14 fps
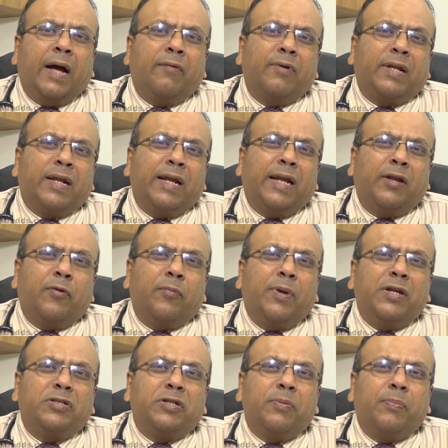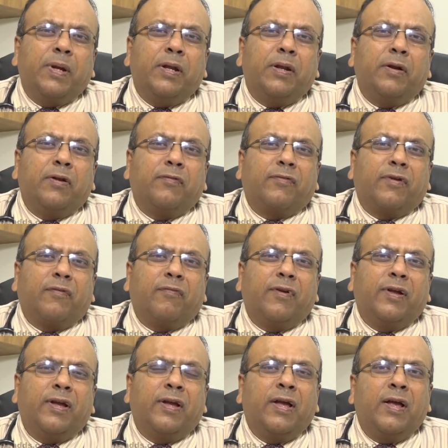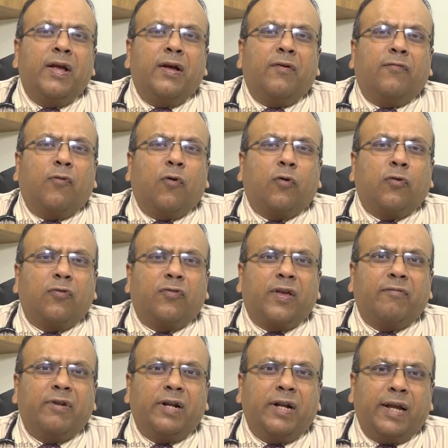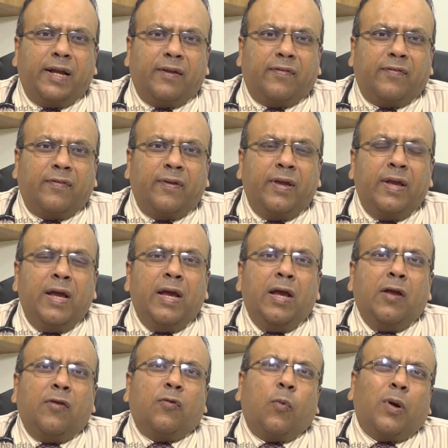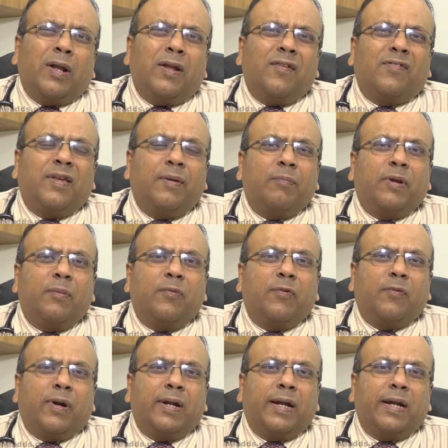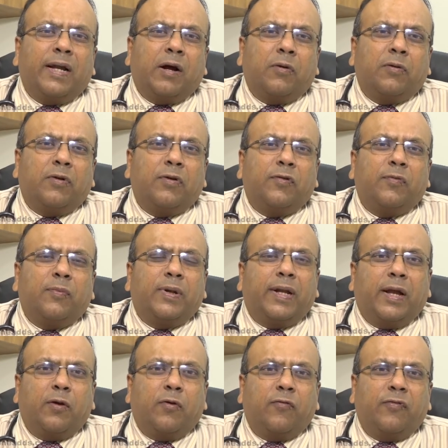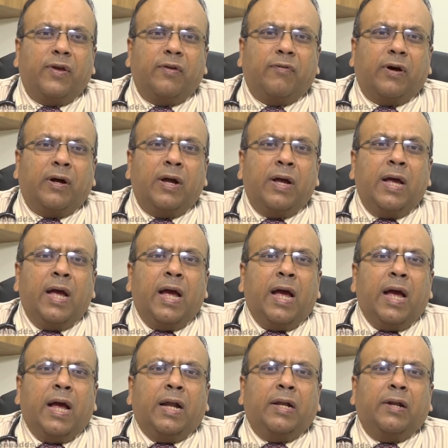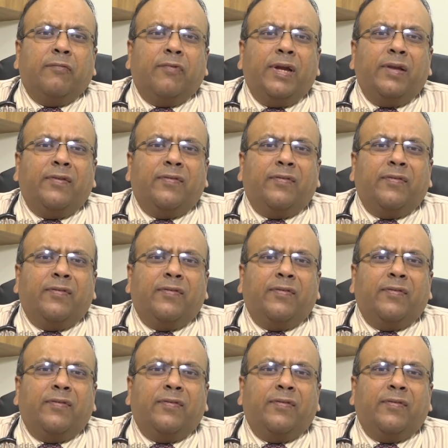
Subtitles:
with an incubation period of roughly 4 to 7 days. So what are the symptoms one encounters with dengue fever? We